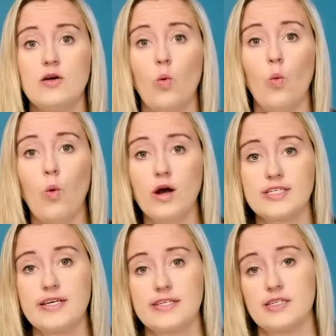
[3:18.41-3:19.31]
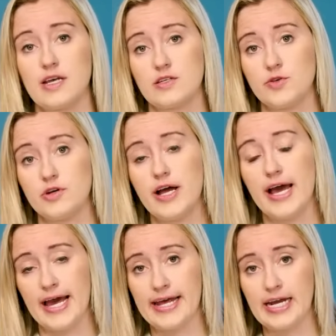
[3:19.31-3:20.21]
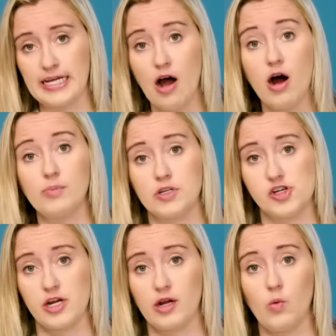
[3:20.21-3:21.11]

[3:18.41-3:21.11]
was he successful at accomplishing